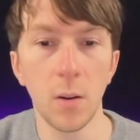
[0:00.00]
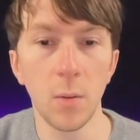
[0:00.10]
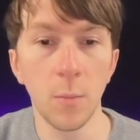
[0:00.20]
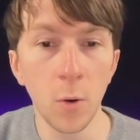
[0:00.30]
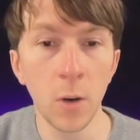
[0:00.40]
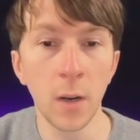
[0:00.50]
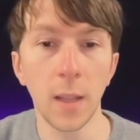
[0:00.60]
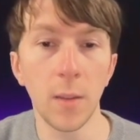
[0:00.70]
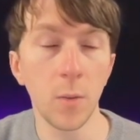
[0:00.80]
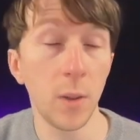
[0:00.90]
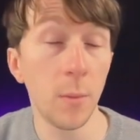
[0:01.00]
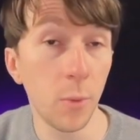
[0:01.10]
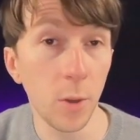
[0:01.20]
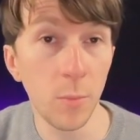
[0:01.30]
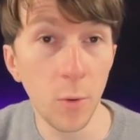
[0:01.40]
on more and do
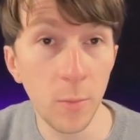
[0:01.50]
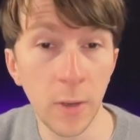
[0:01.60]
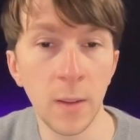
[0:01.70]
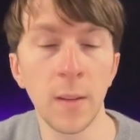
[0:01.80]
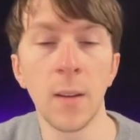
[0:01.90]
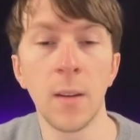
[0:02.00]
import blueprint,